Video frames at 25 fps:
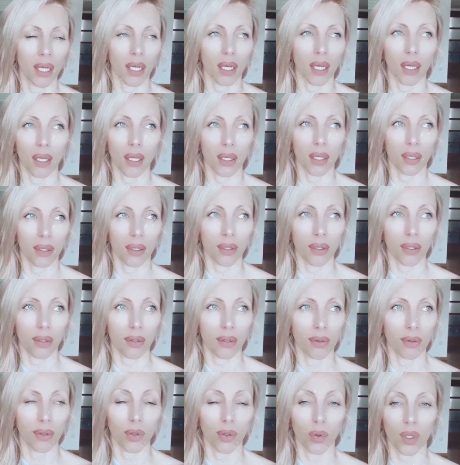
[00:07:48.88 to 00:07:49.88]

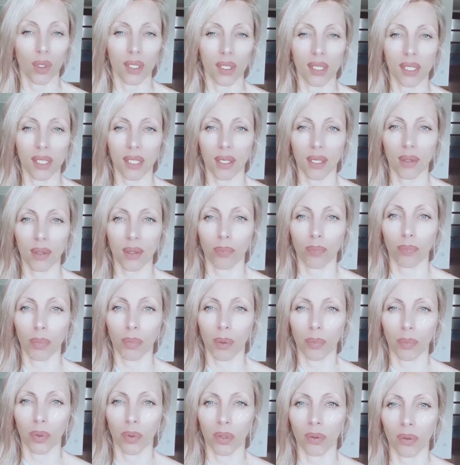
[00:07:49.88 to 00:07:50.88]
You can see
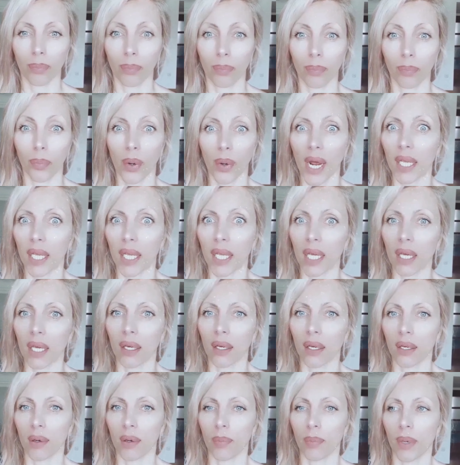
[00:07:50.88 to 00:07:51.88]
people
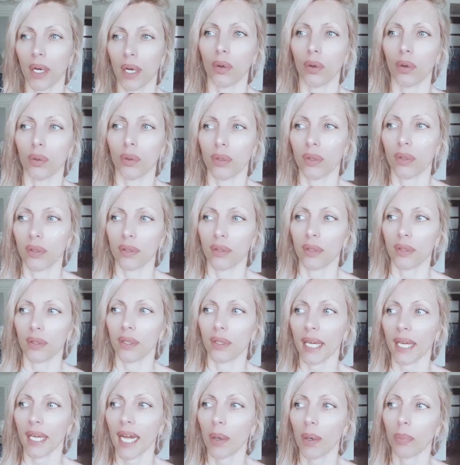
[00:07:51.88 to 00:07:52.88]
bragging about
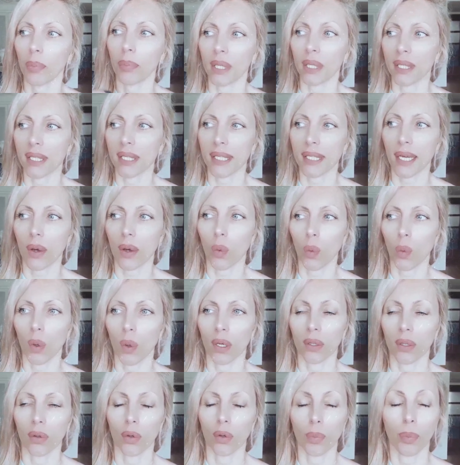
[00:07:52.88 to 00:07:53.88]
helping
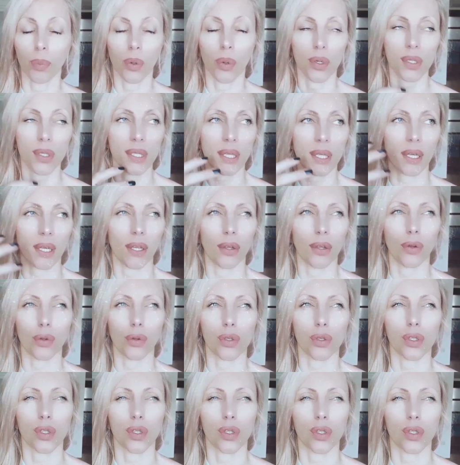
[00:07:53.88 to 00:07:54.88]
someone or posting it
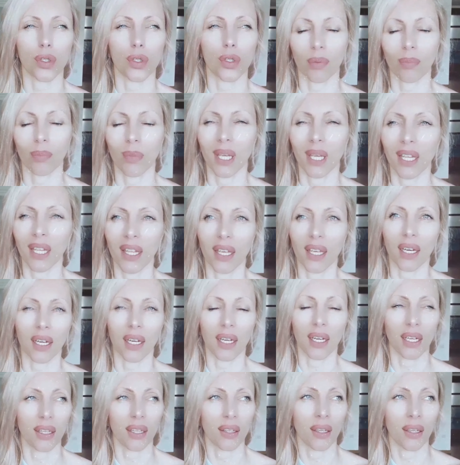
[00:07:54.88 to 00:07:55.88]
on social
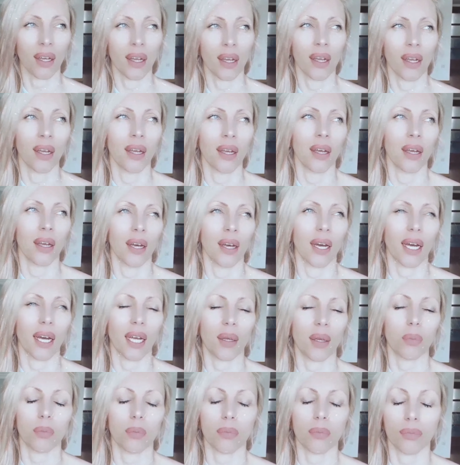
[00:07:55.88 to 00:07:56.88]
media,
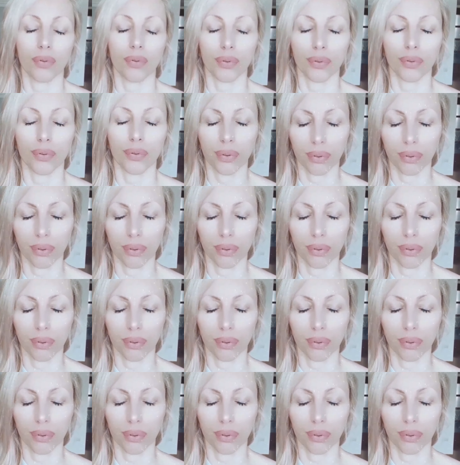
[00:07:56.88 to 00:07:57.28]
and